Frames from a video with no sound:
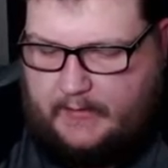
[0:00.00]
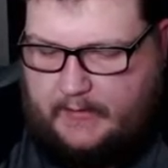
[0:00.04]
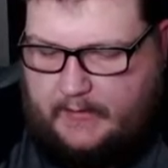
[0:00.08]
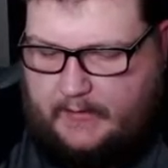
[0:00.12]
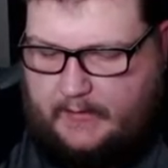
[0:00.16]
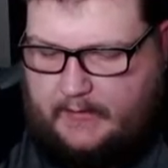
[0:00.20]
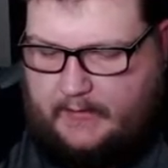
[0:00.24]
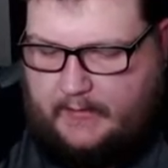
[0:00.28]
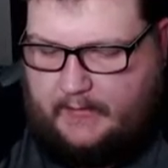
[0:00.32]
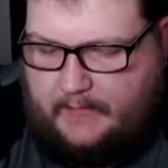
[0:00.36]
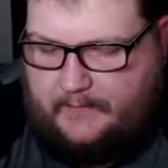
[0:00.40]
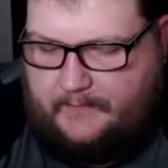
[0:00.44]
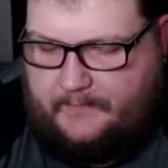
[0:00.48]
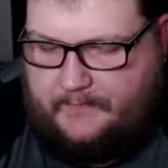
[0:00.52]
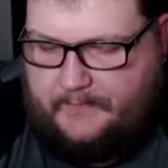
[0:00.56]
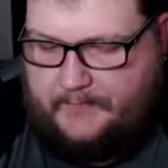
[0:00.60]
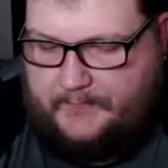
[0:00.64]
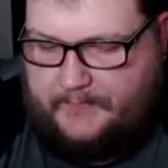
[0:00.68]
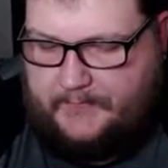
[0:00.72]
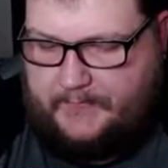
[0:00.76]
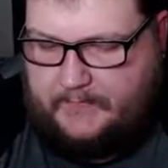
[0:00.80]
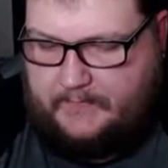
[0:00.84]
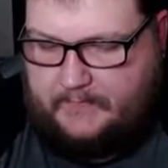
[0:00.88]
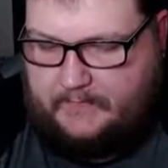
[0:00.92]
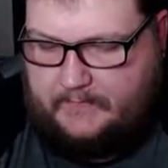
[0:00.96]

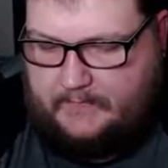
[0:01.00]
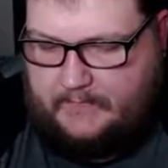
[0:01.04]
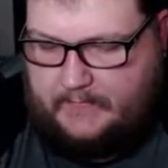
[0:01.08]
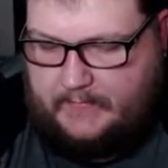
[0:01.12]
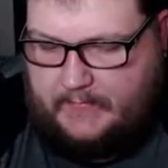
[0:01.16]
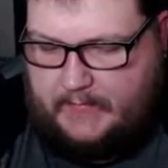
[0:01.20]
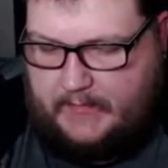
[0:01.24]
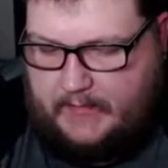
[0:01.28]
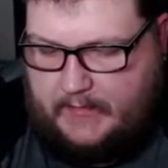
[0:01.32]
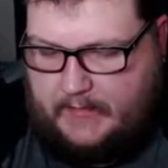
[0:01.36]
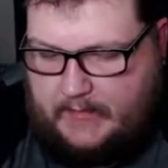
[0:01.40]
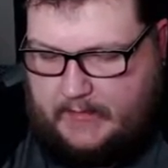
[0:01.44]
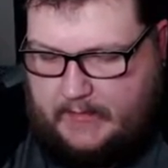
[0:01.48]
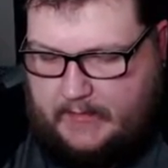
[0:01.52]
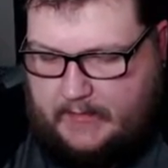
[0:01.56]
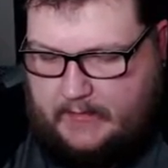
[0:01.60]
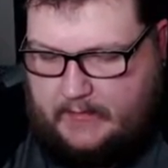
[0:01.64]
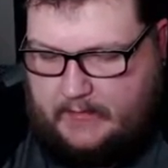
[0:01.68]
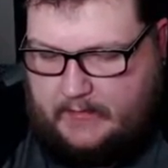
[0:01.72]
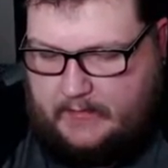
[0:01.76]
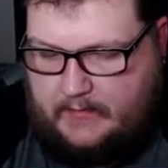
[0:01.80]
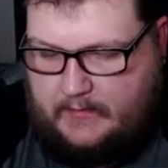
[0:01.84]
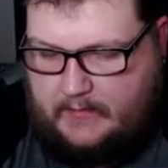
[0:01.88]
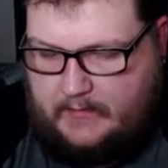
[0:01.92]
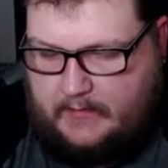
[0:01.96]

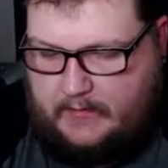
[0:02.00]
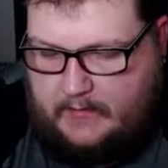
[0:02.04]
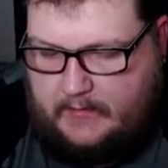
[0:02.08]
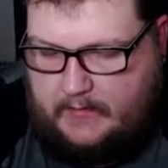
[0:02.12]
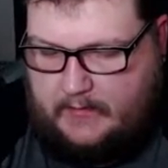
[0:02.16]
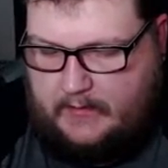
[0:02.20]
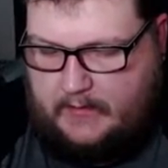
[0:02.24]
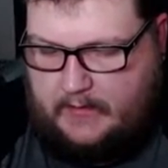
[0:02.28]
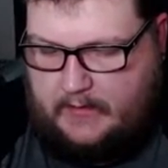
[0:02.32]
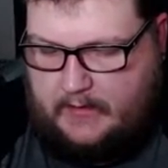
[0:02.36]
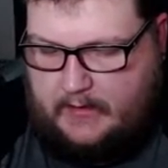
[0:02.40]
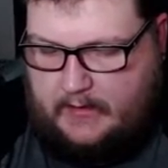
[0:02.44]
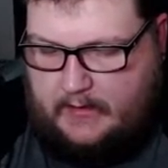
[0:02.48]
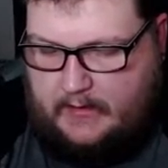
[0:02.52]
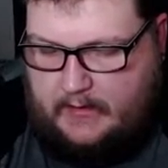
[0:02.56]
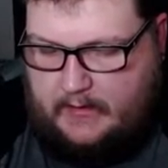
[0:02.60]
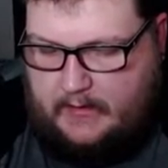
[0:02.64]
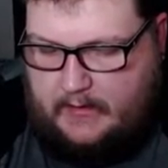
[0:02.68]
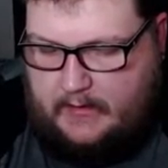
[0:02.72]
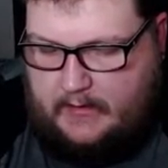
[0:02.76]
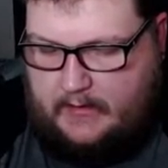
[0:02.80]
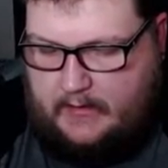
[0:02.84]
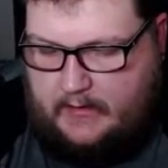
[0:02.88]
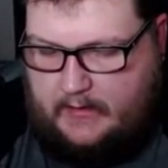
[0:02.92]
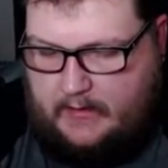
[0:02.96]

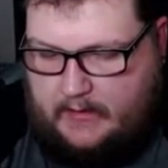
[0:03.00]
(silence)